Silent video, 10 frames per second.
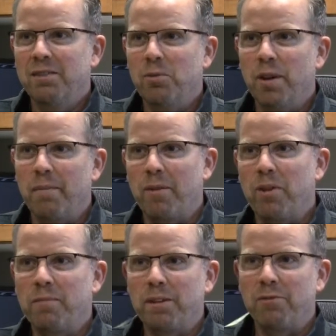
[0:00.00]
one by
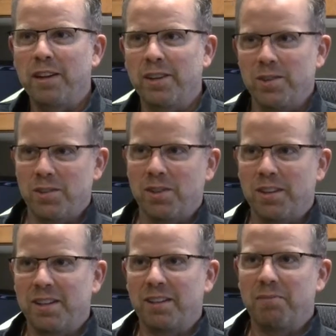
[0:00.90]
one my fingers are
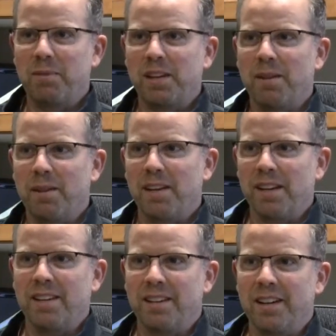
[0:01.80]
becoming
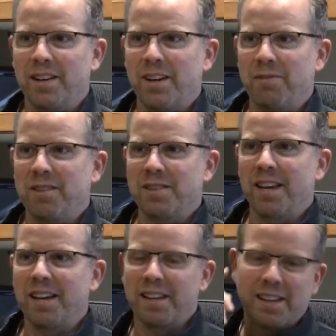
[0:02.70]
undone off the
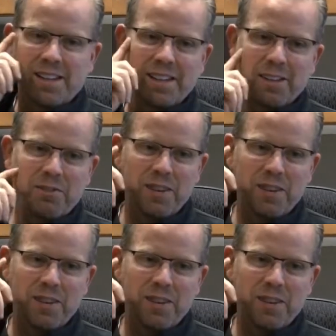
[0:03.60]
side of the cliff.